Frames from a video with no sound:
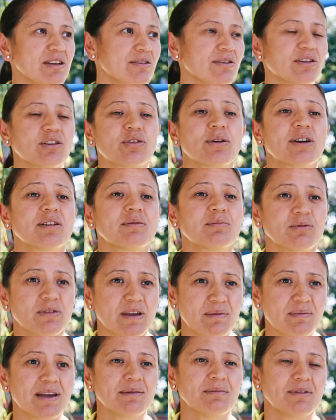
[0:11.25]
here are
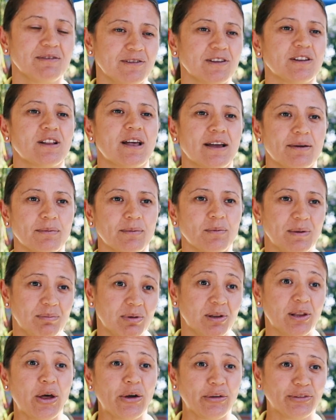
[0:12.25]
incredible. They make me feel like we
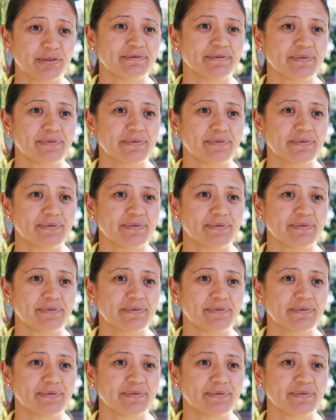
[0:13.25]
belong.